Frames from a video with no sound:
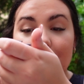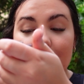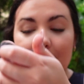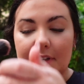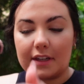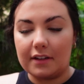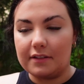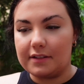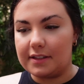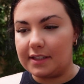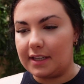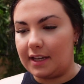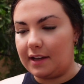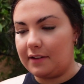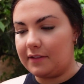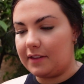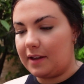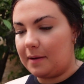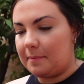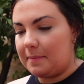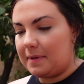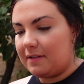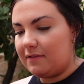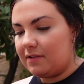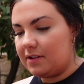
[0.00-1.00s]
Can't see out
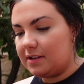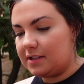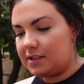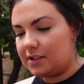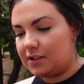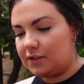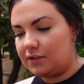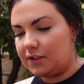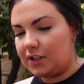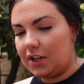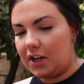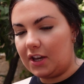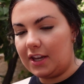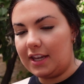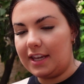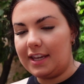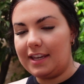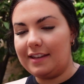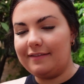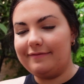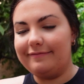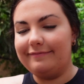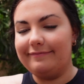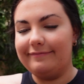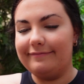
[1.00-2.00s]
that mirror, it's too day.